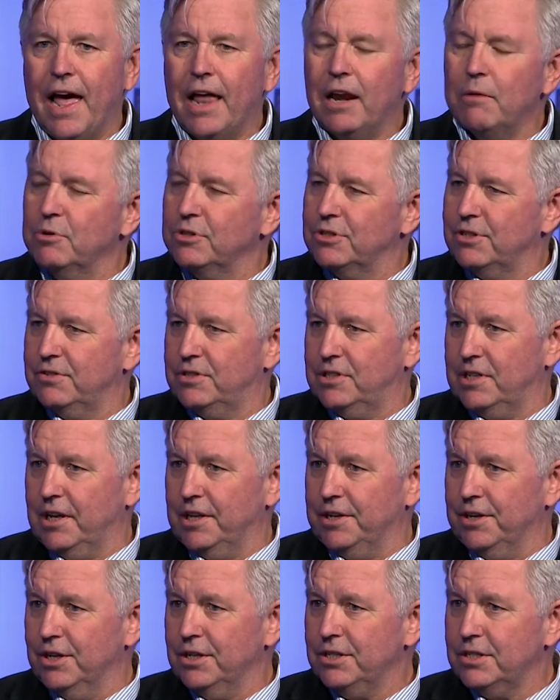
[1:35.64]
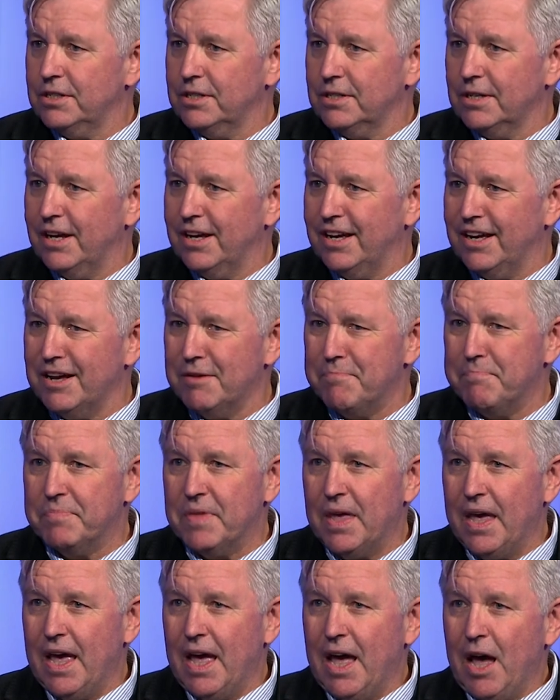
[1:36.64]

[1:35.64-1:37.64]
are elements of silliness, one